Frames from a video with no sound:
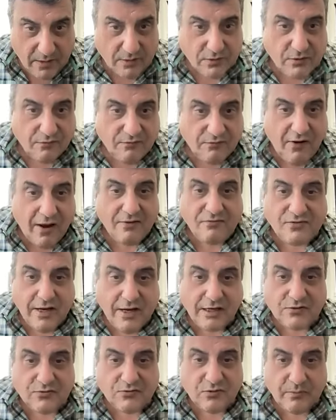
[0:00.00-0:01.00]
So 5
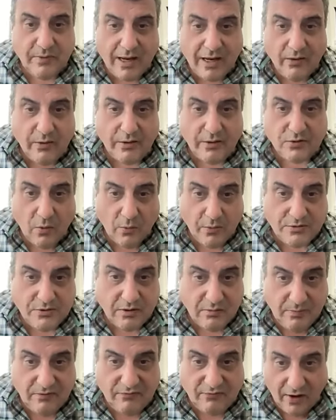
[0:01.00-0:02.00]
seconds from now, it's always going
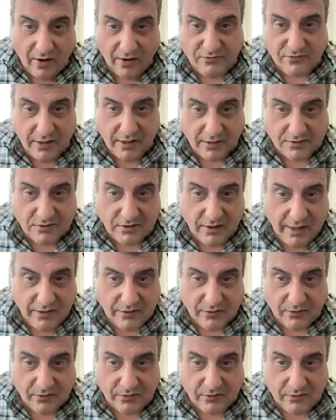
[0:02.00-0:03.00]
to be 5 seconds
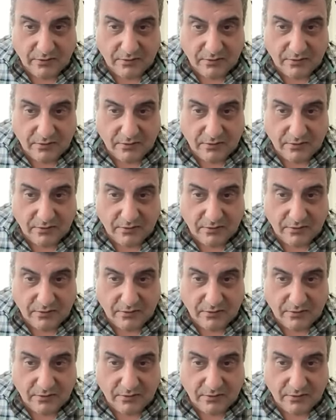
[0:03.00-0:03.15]
later,